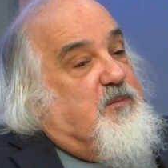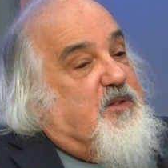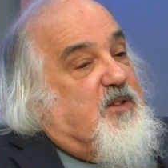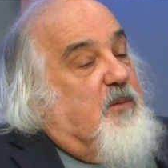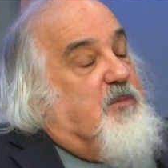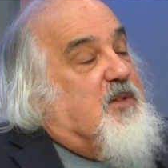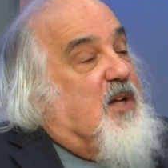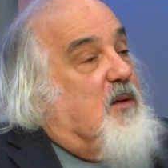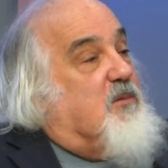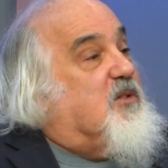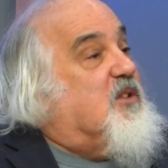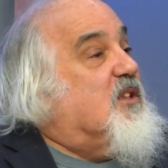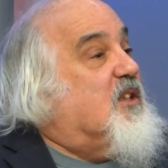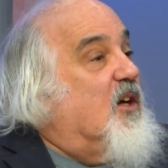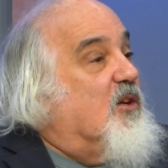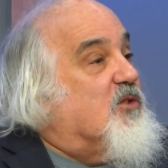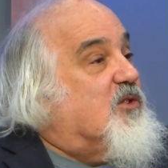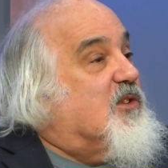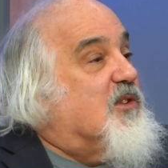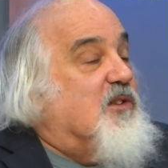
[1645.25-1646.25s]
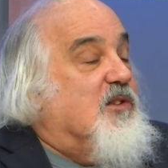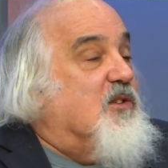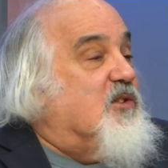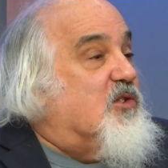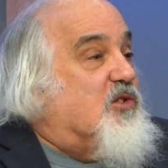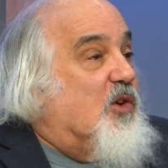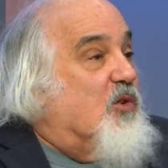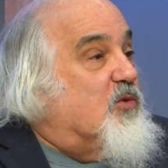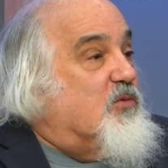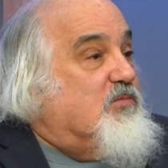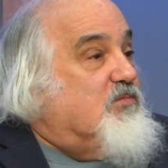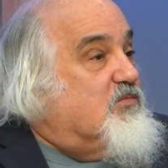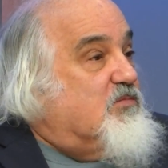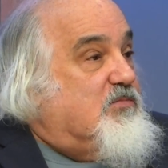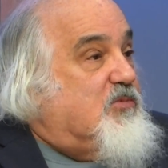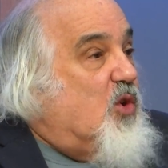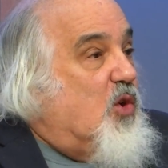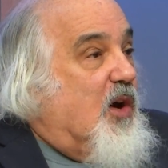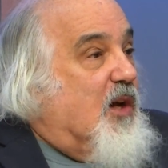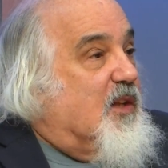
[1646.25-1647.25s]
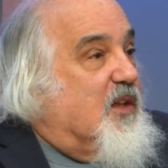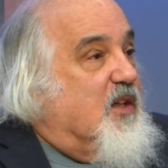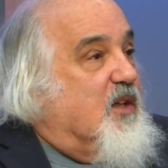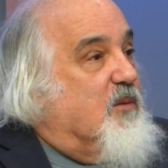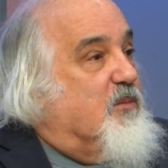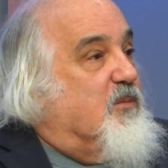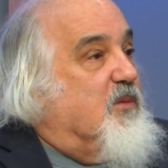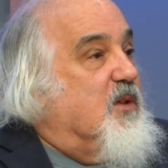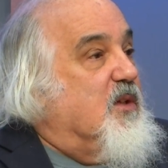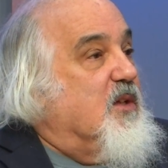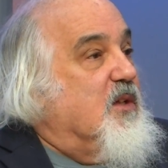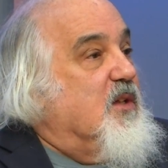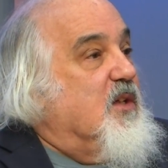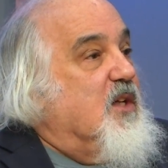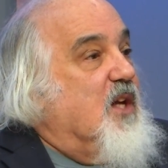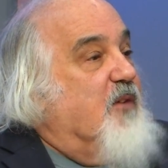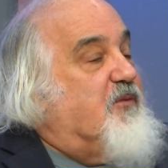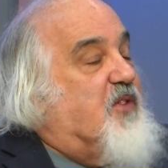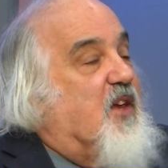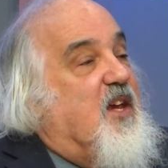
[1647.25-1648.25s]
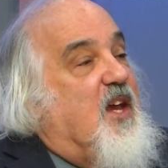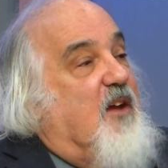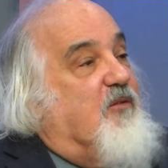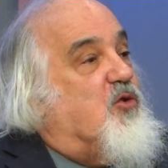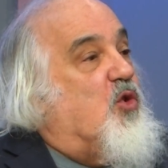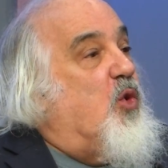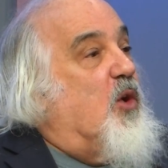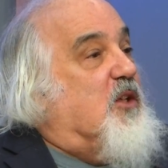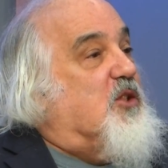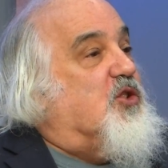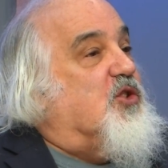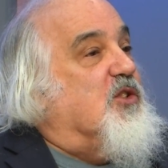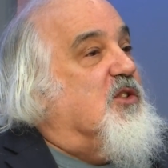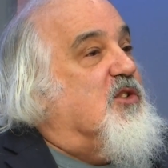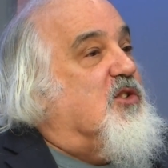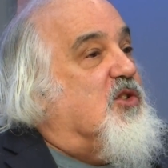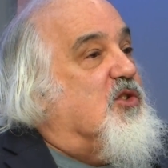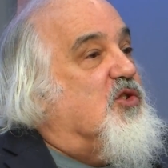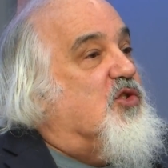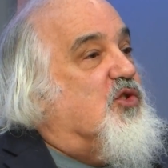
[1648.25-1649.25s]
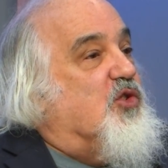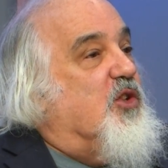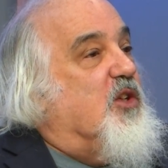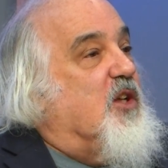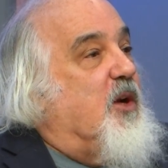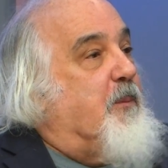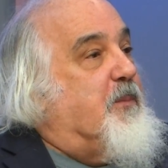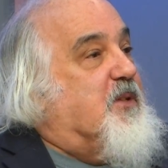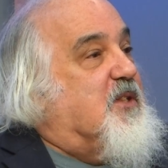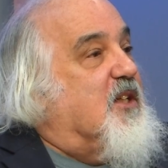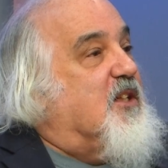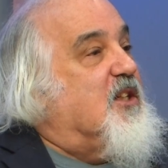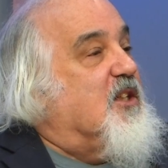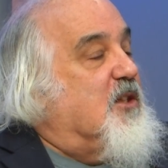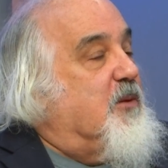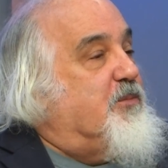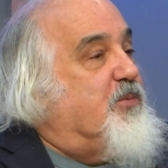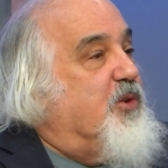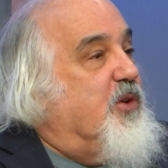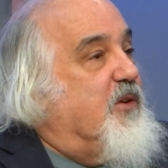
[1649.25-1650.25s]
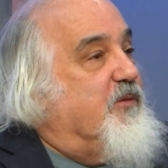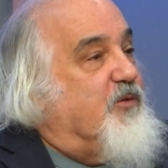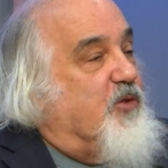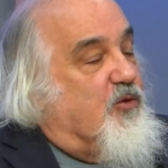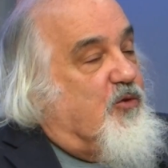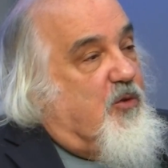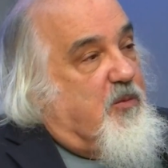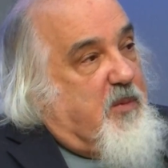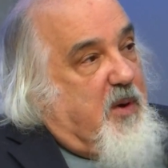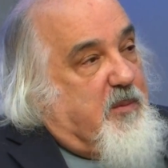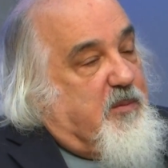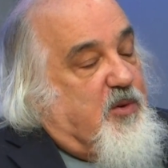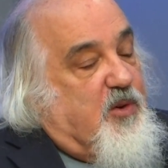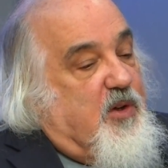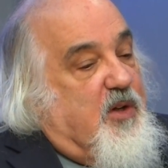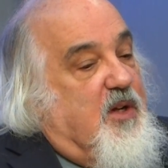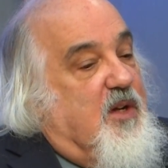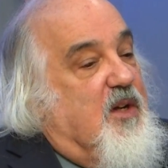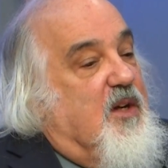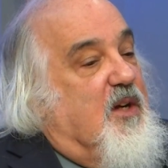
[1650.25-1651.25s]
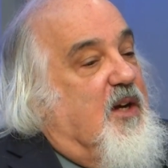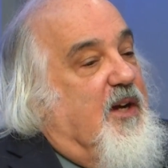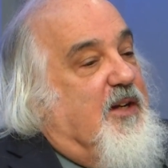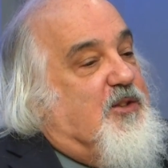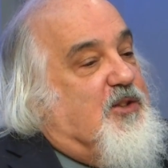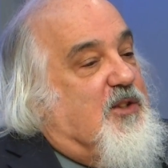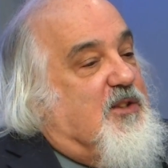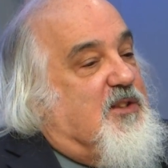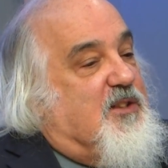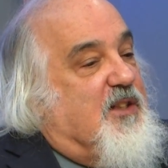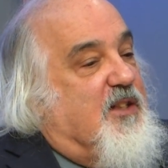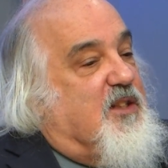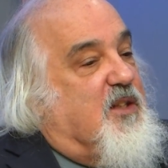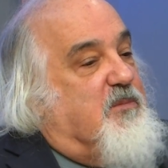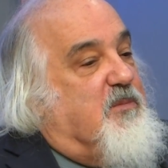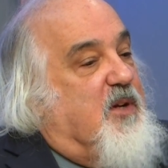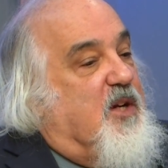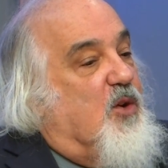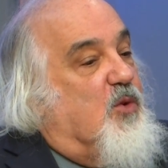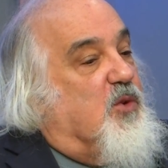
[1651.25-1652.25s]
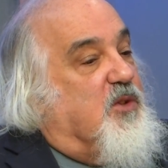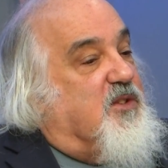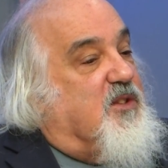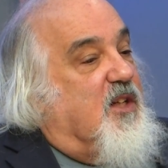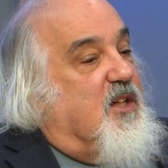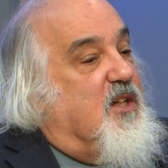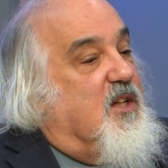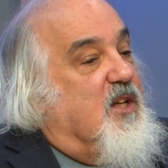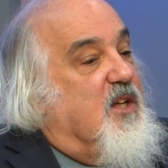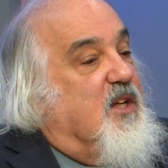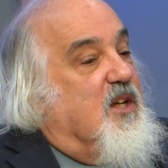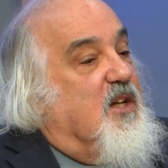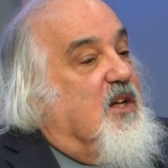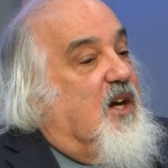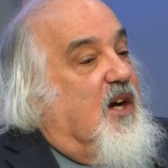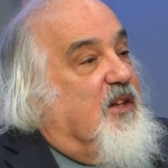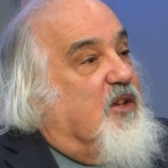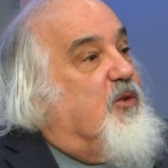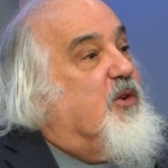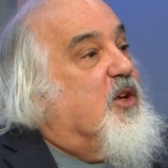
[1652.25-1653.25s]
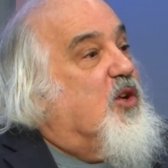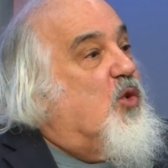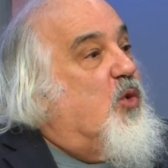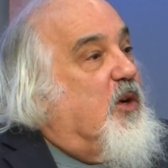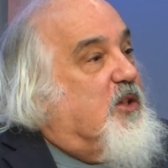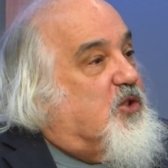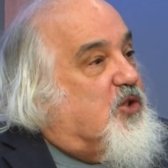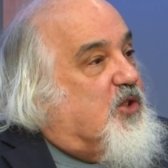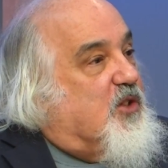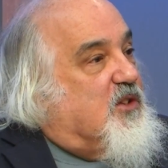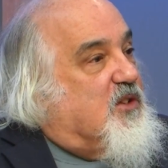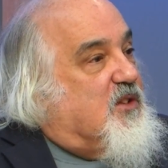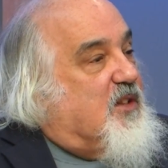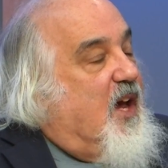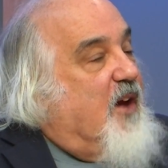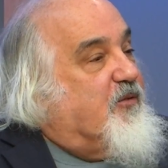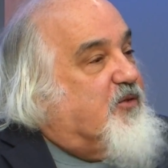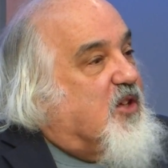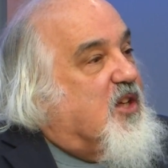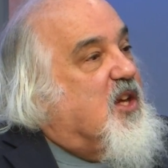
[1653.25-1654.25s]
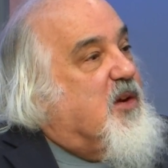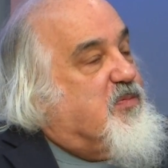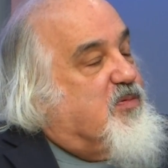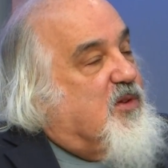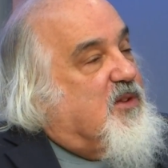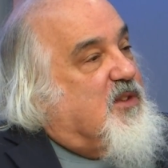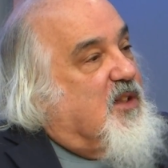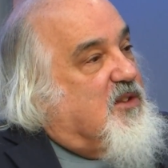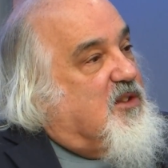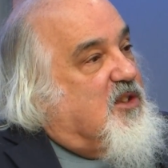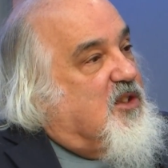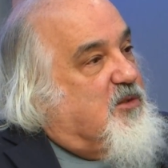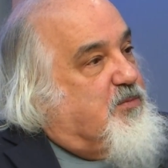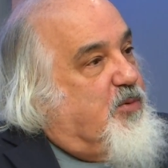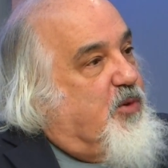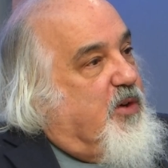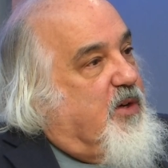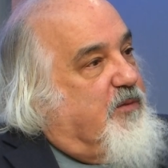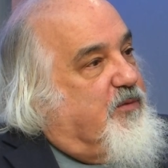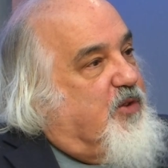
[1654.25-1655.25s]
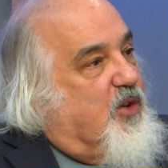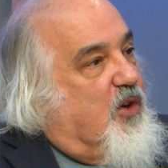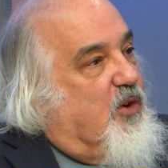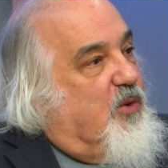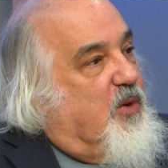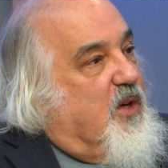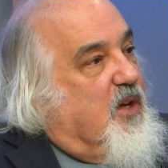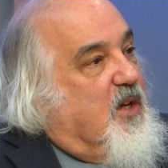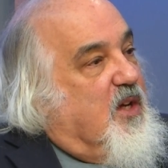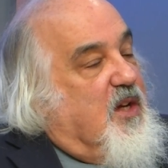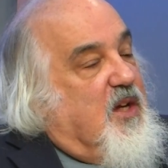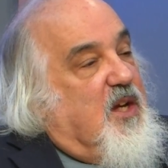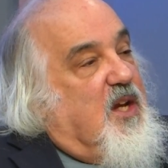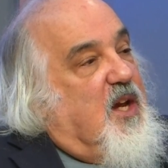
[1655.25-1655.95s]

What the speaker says: Sometimes the councilors don't call him. Mm-hmm. If they have questions concerning a particular point of view, remember, I just said the mayor will say, are there any questions after he presents his point of view?